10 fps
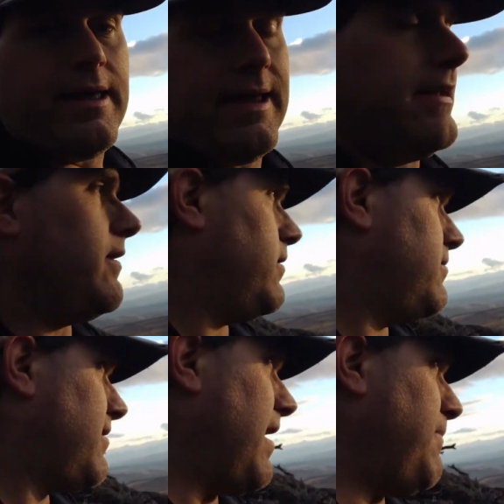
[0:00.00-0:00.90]
in
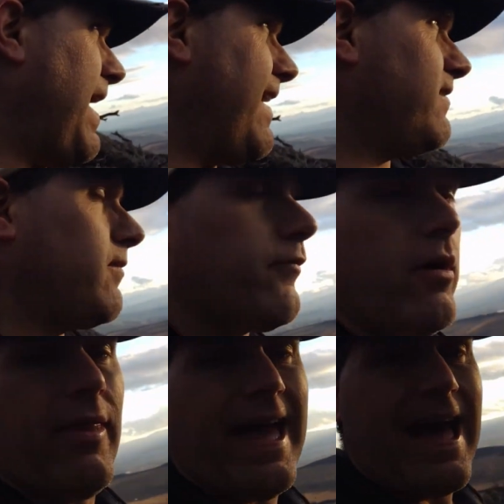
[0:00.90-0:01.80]
and get passes for
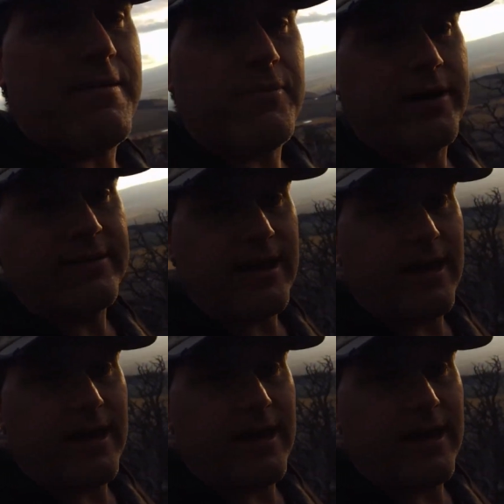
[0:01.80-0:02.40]
all that, but